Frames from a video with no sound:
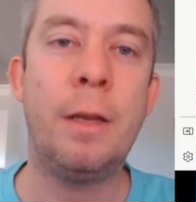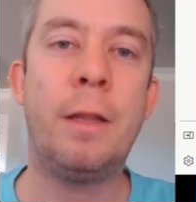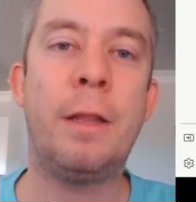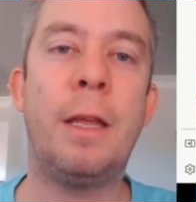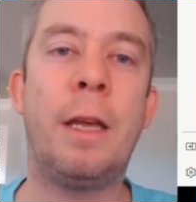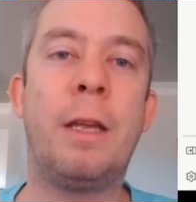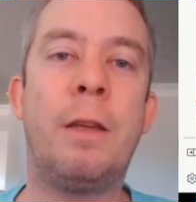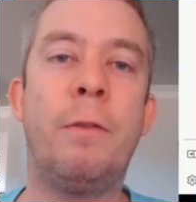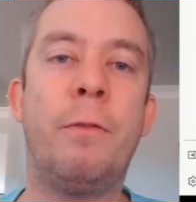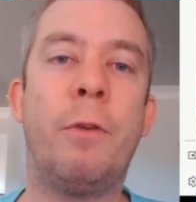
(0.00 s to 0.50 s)

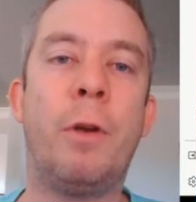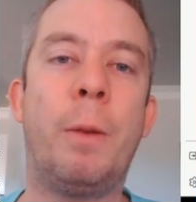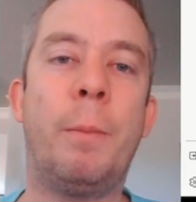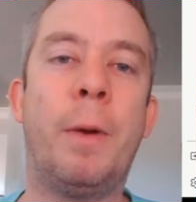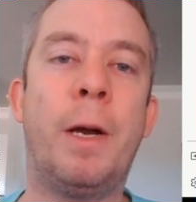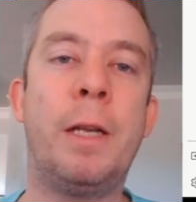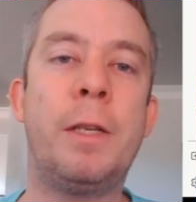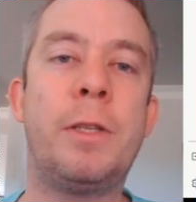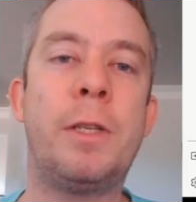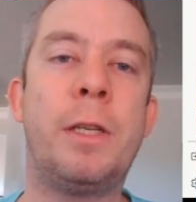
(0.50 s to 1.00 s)
Thank you very
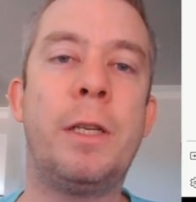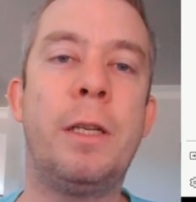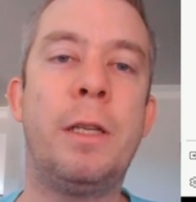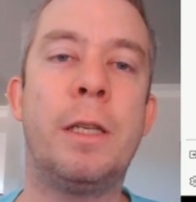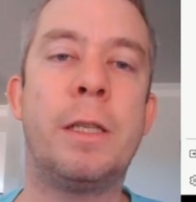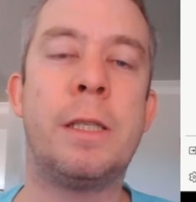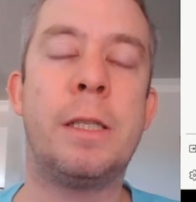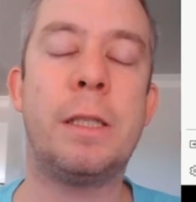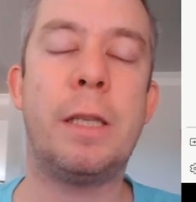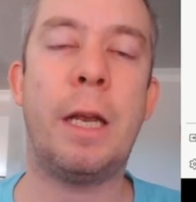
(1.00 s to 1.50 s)
much.
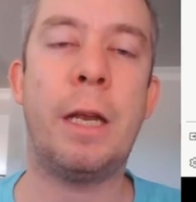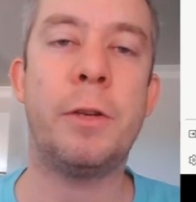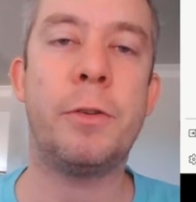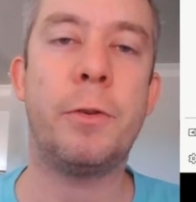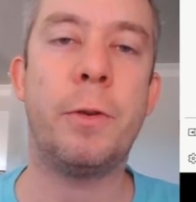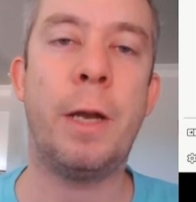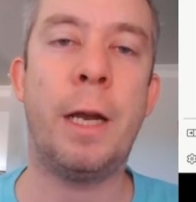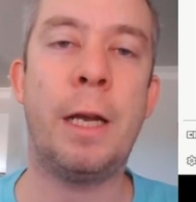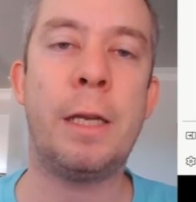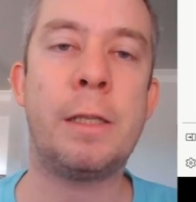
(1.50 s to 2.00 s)
This is
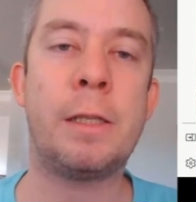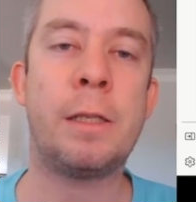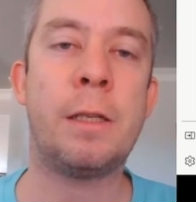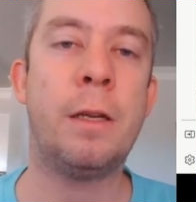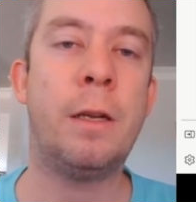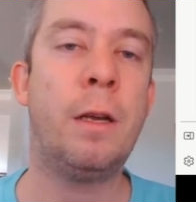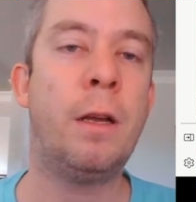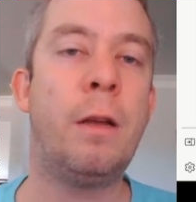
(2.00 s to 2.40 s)
Andrew Hess.